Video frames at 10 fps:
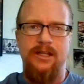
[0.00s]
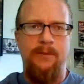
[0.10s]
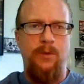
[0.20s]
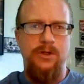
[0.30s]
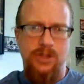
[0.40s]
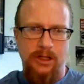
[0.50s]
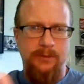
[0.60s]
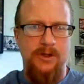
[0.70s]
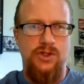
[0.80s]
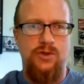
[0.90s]
I mean, when you talked
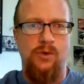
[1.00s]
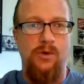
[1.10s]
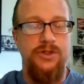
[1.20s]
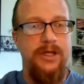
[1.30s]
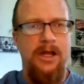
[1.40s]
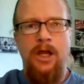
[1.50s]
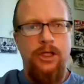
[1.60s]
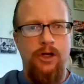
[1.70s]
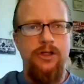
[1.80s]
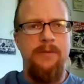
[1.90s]
about schools, yeah,
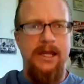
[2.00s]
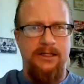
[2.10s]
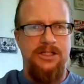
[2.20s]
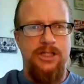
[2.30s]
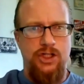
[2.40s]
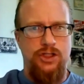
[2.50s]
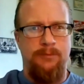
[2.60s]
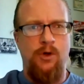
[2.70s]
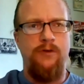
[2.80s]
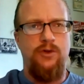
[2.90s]
you know, you make a decision to
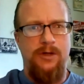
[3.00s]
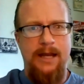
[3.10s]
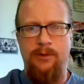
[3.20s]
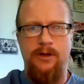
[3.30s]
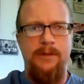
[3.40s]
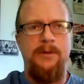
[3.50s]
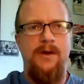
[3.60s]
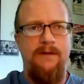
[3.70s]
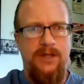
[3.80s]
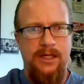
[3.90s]
move to a neighborhood. Maybe you
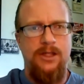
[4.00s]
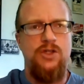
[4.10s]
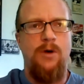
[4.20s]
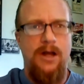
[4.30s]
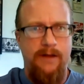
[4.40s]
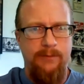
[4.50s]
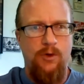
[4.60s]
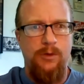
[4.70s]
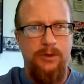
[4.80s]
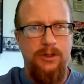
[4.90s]
have kids, you want to have them
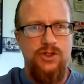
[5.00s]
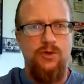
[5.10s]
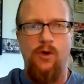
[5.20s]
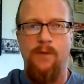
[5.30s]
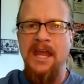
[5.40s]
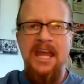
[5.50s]
go to a good school.